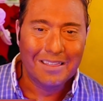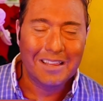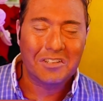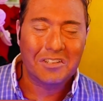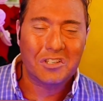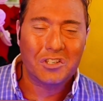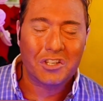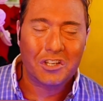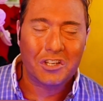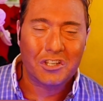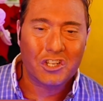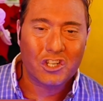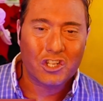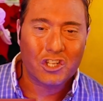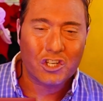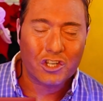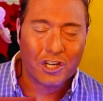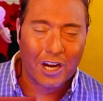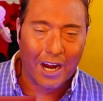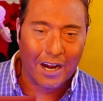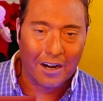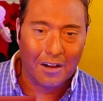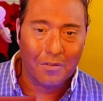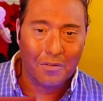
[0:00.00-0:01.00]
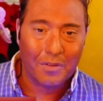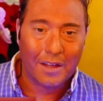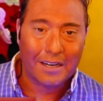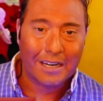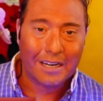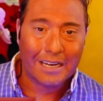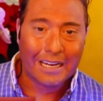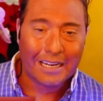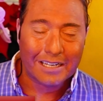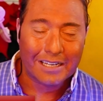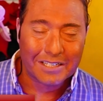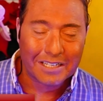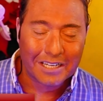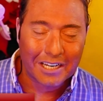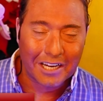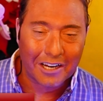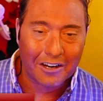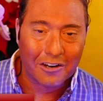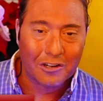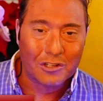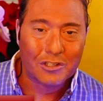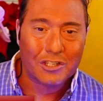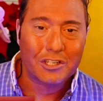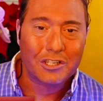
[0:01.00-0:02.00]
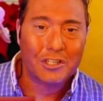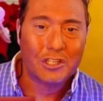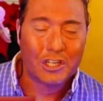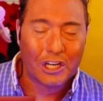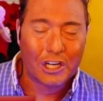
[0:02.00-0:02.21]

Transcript: This is a channel that is here to